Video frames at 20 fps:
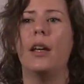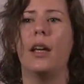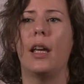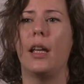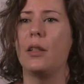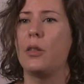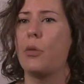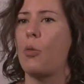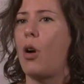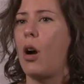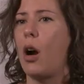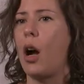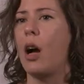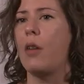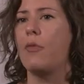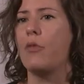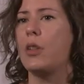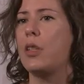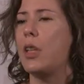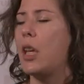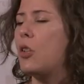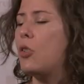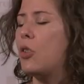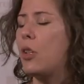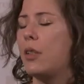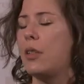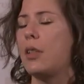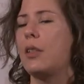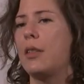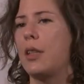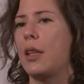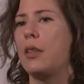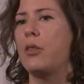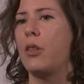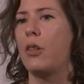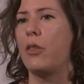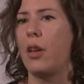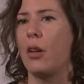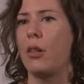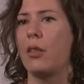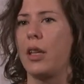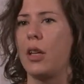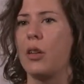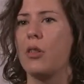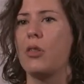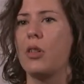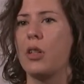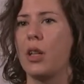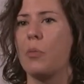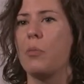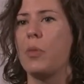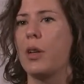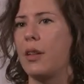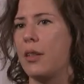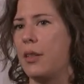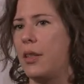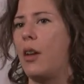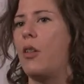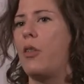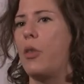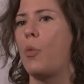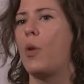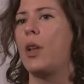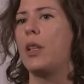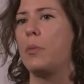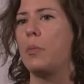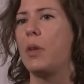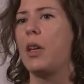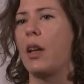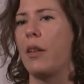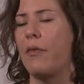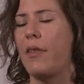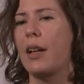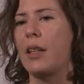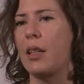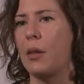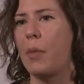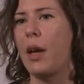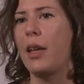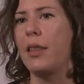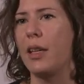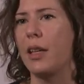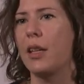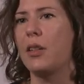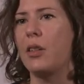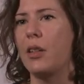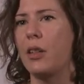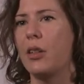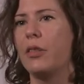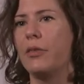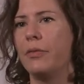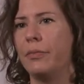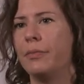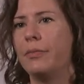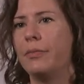into our conversations, and center their leadership, because they're the ones being affected by the issue.